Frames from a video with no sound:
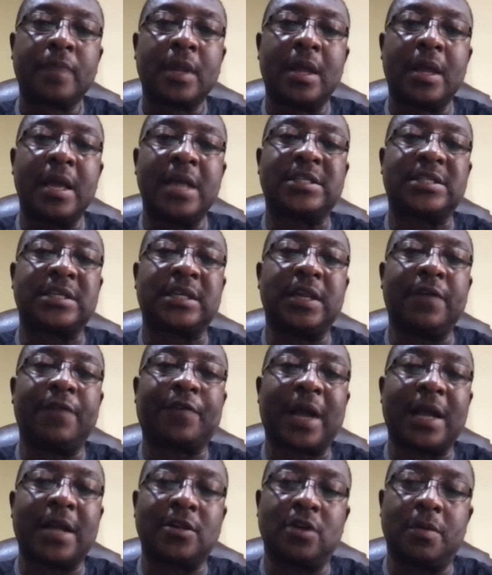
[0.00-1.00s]
a
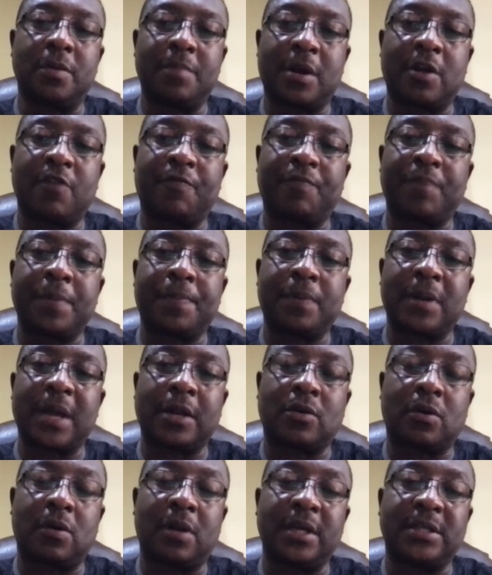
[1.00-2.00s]
significant number of people
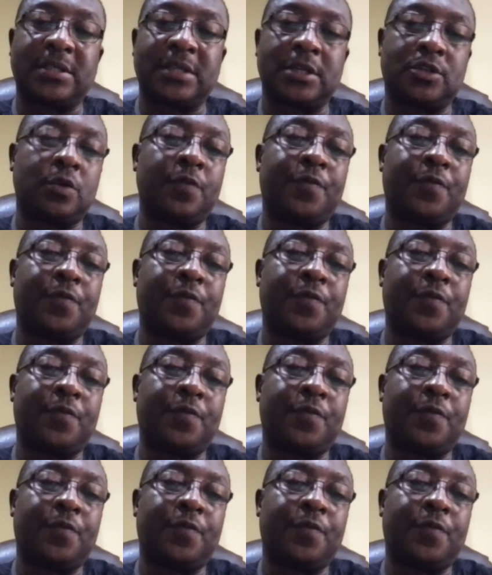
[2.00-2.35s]
are collected.